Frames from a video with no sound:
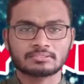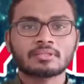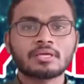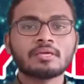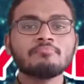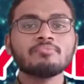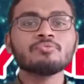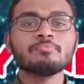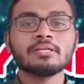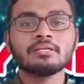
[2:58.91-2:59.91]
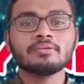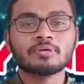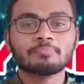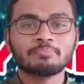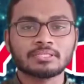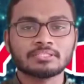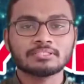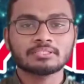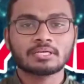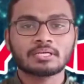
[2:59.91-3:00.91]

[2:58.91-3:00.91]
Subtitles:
The improvement in weapons,